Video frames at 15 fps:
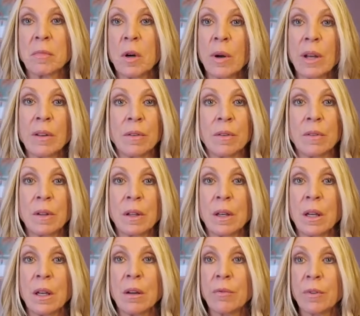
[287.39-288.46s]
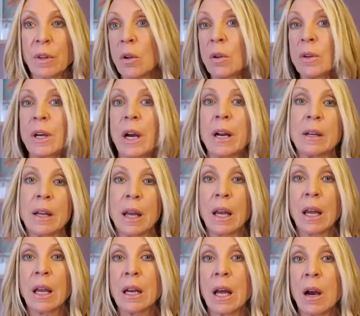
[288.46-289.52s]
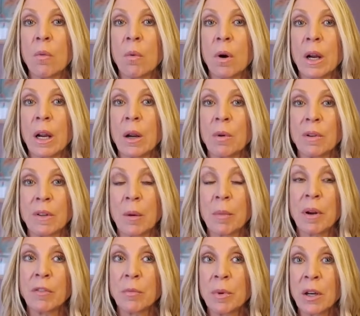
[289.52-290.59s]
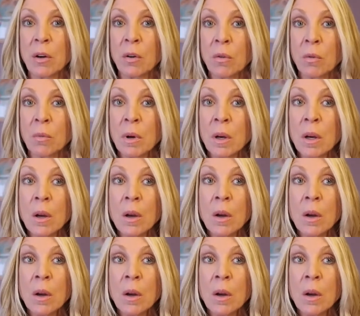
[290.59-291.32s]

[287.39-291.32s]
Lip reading: going into the city for the whole entire day and not worrying what time I have to be home